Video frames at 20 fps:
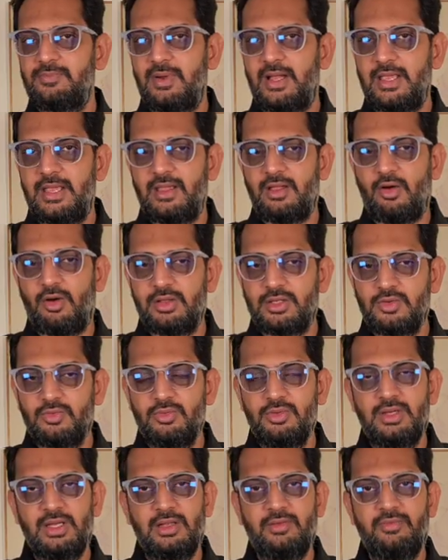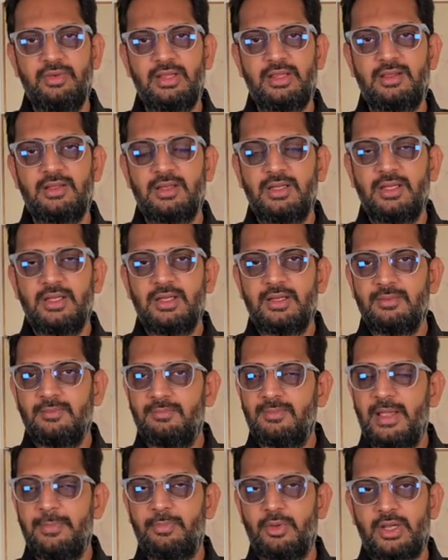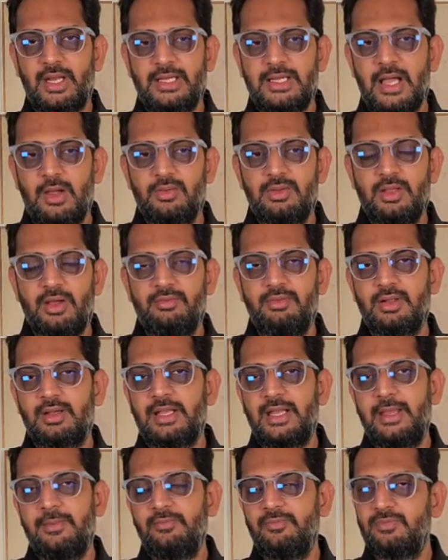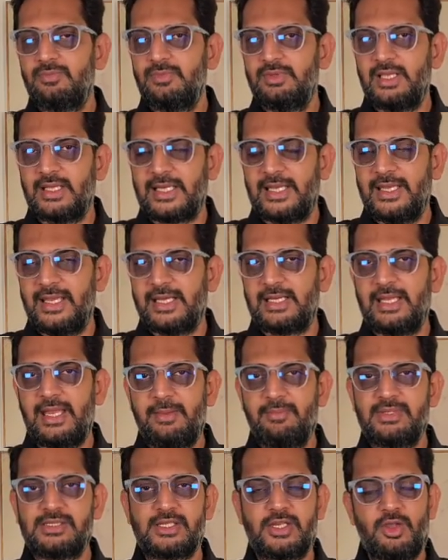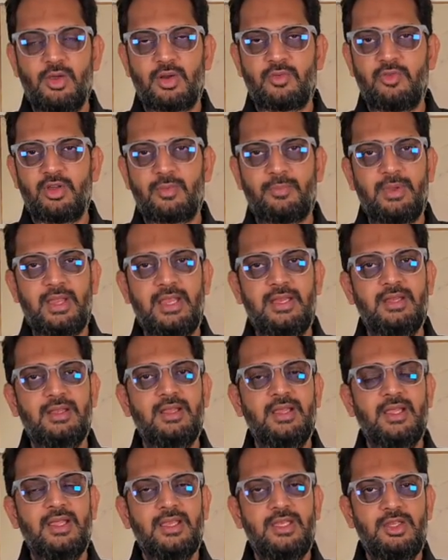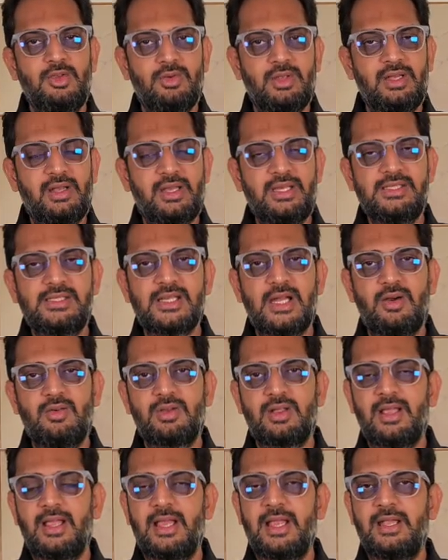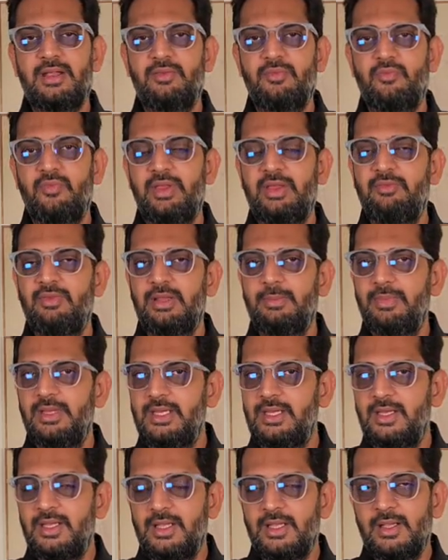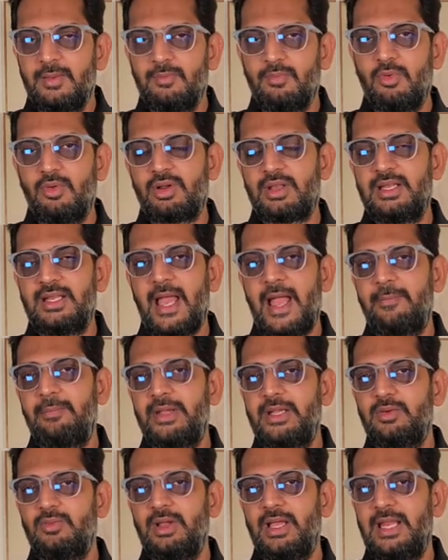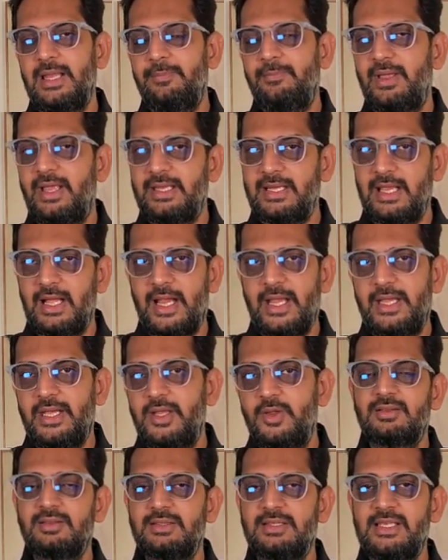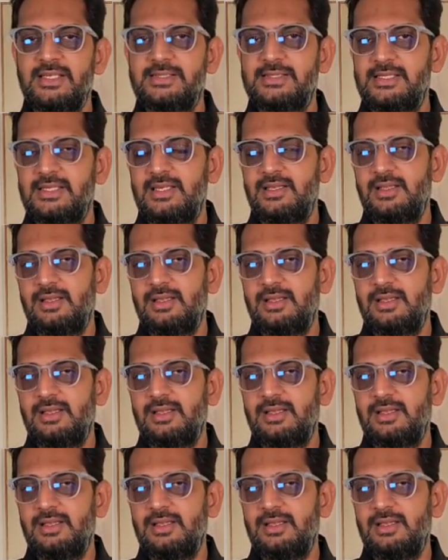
on Google by putting down our name. The clinic name is Cure for Pain. You can reach out and we will be more than happy to help and guide you. This